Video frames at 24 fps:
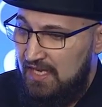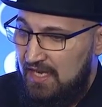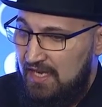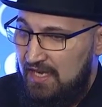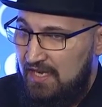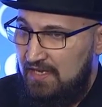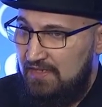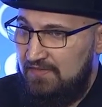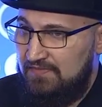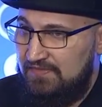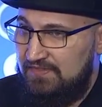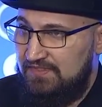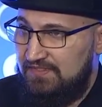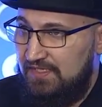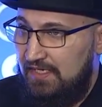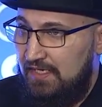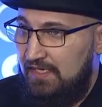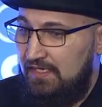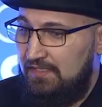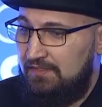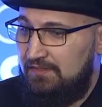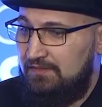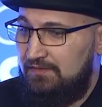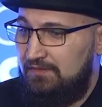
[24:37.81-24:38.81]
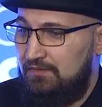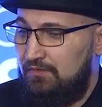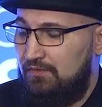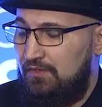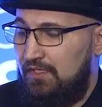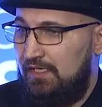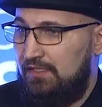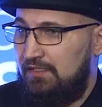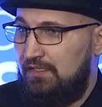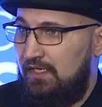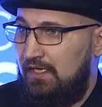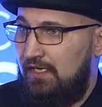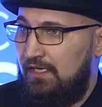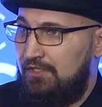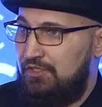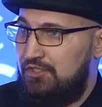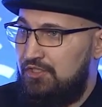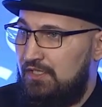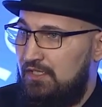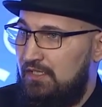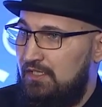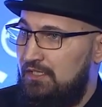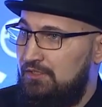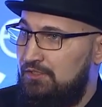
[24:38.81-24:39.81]
And then you can
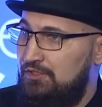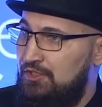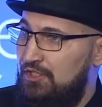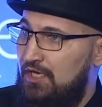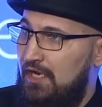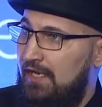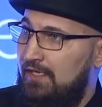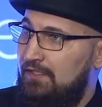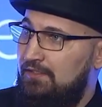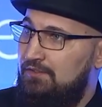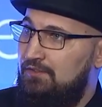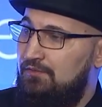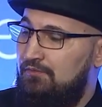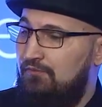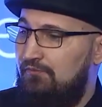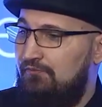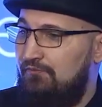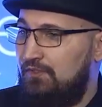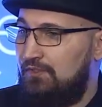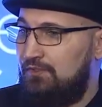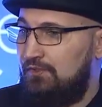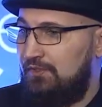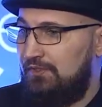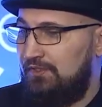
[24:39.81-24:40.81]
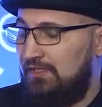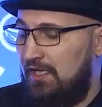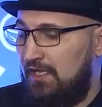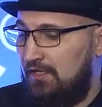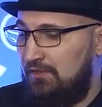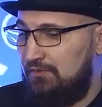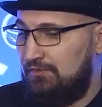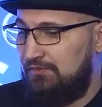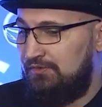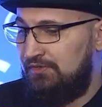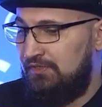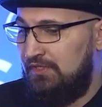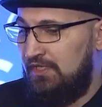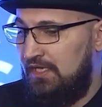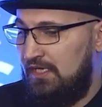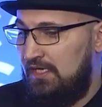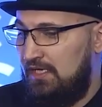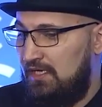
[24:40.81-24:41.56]
actually try to figuring out